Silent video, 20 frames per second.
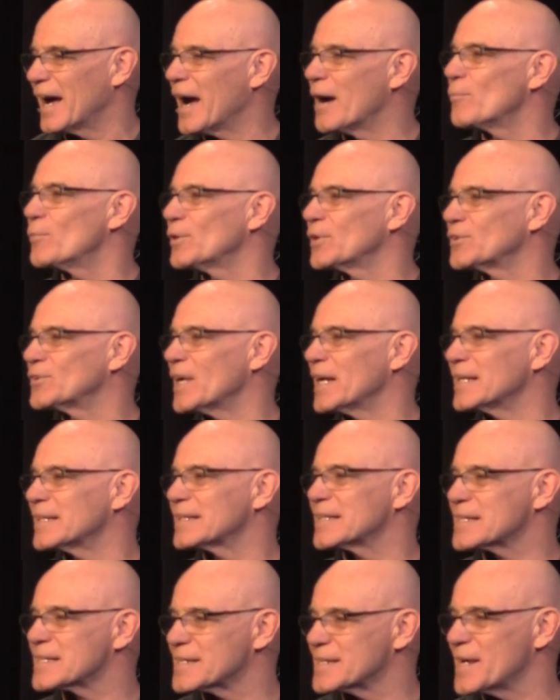I'm going to
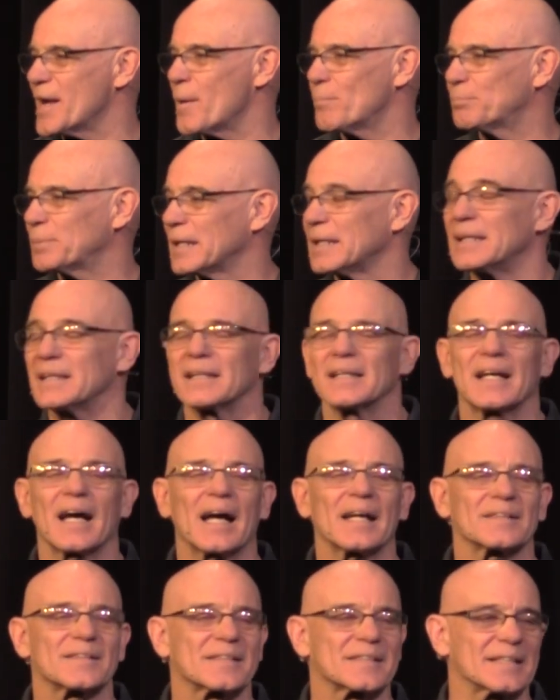take the step.
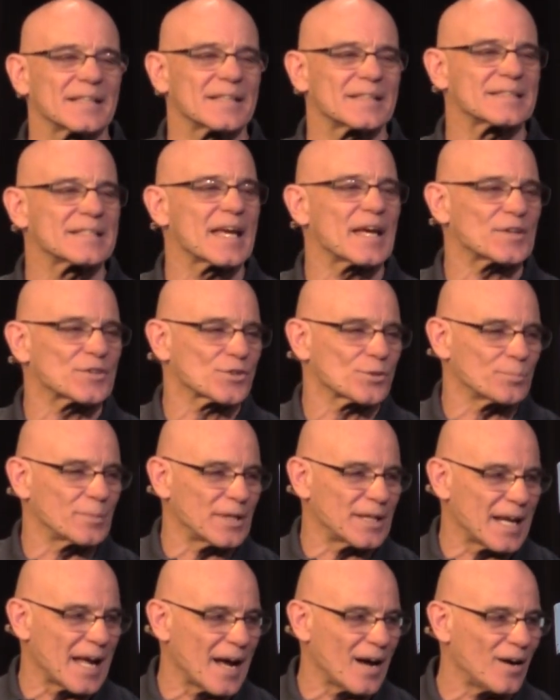God said, Test
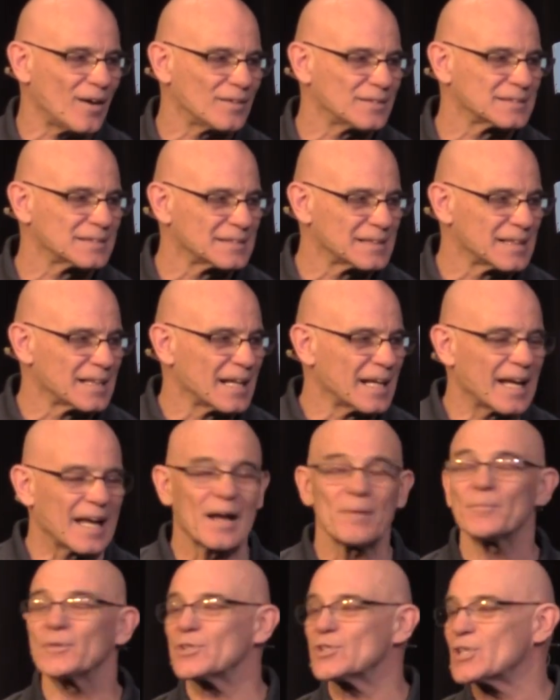me now.
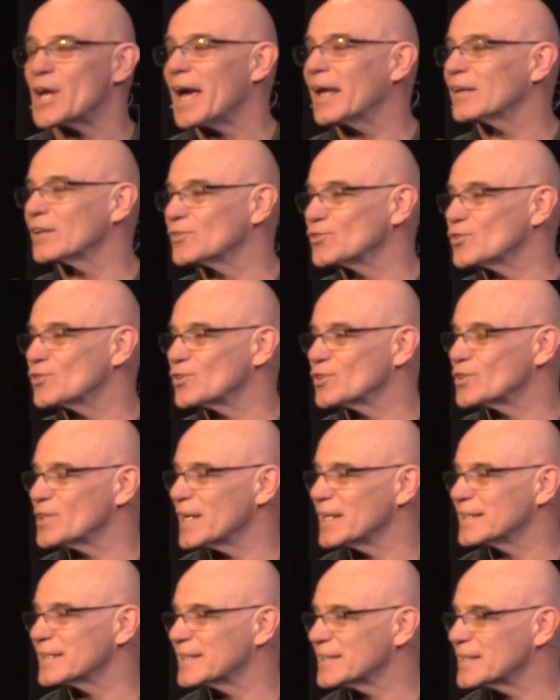I'm going to challenge you to
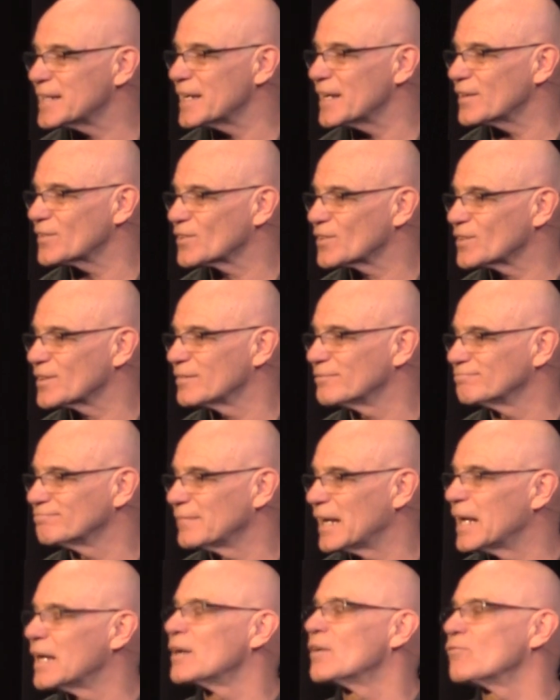take the test
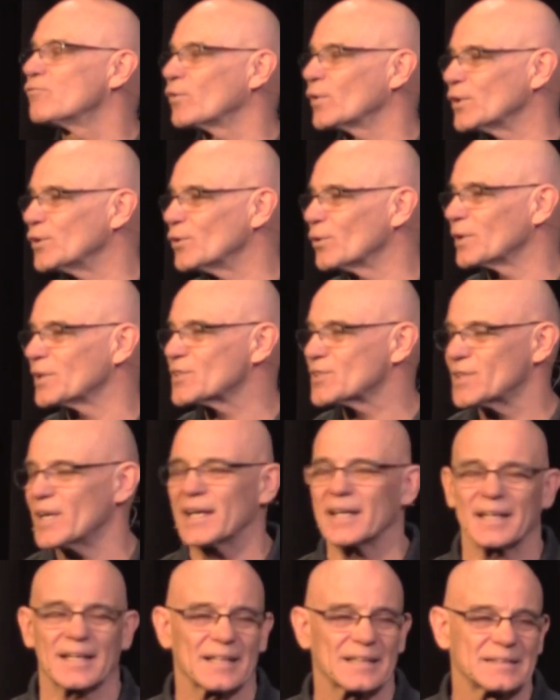for your
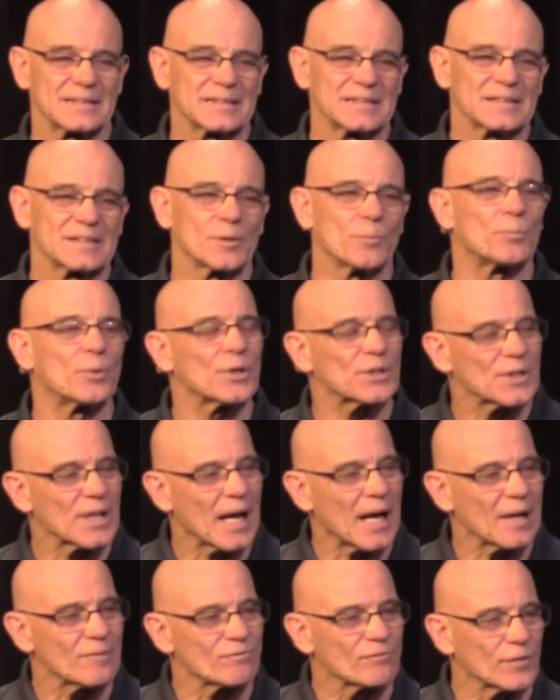sake, to put
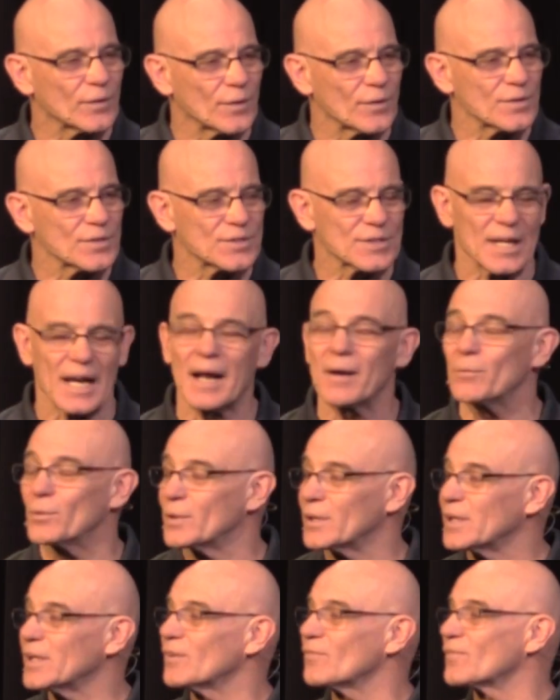God first, and I
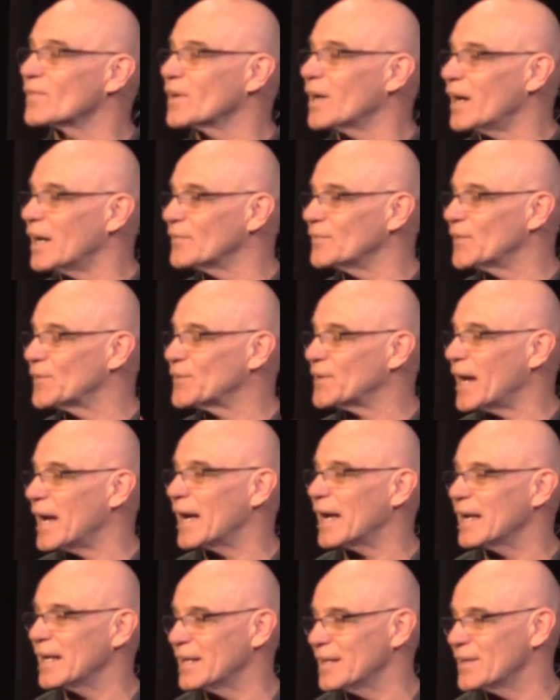will give God the
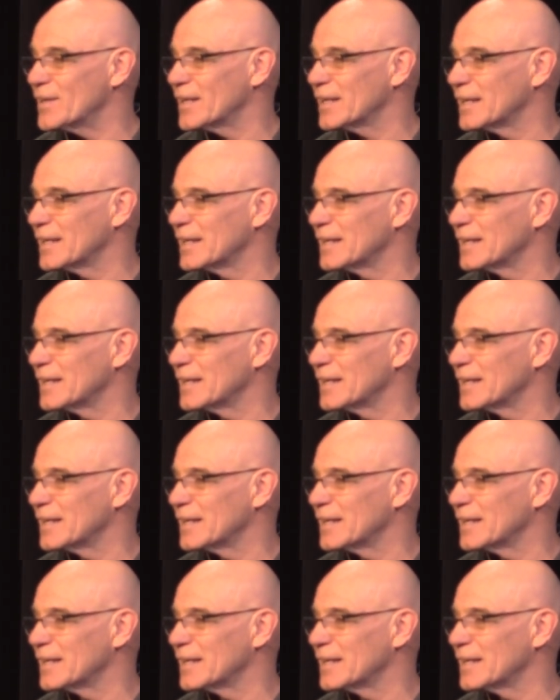tithe.